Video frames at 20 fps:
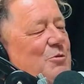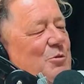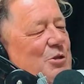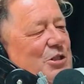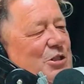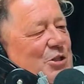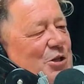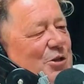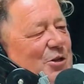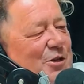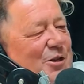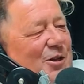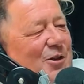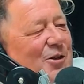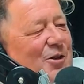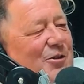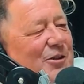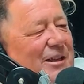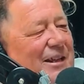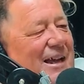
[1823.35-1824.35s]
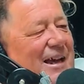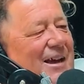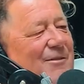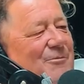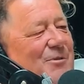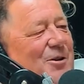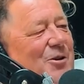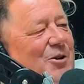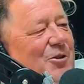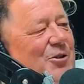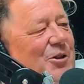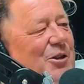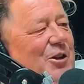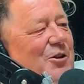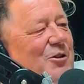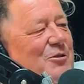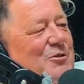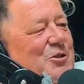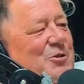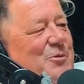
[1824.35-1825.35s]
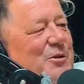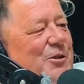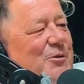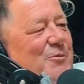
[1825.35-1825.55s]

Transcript: Was Turtle on the Cole Smith